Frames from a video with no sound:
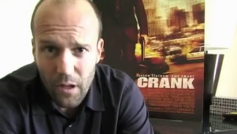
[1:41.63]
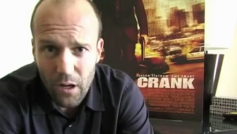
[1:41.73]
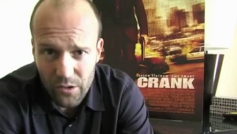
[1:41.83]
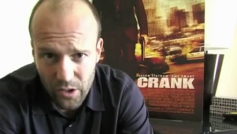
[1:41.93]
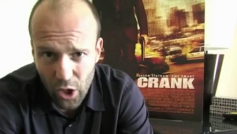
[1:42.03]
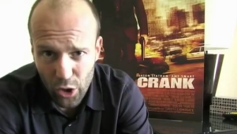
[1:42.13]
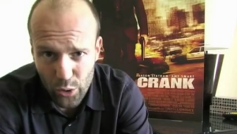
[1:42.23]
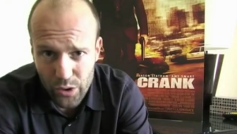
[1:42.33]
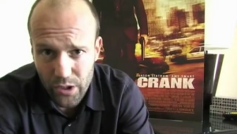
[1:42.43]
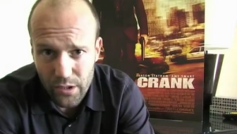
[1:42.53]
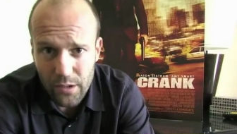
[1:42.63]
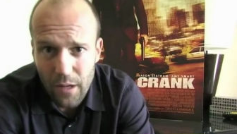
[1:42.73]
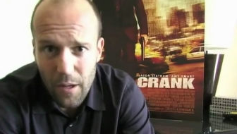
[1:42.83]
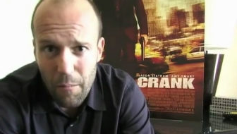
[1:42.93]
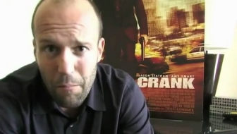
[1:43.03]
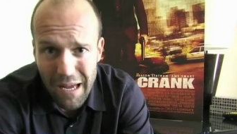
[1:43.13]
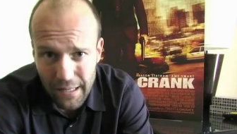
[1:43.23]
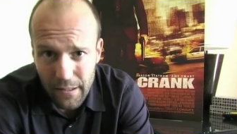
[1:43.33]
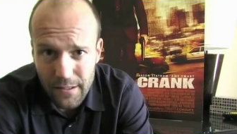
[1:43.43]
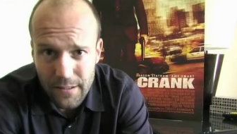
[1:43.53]
Undiluted
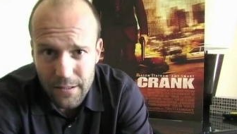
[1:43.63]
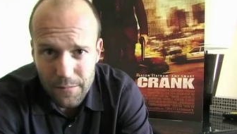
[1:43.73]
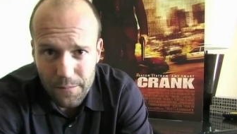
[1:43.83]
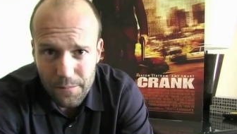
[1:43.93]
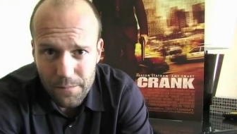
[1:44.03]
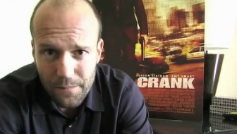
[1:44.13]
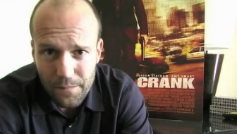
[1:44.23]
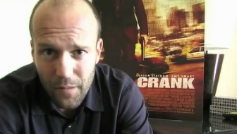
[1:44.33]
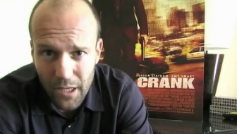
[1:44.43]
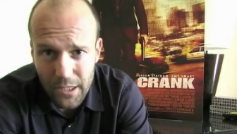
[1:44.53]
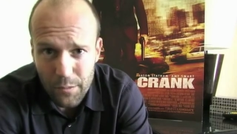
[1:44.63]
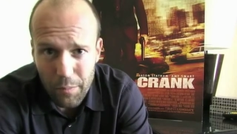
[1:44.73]
madness at its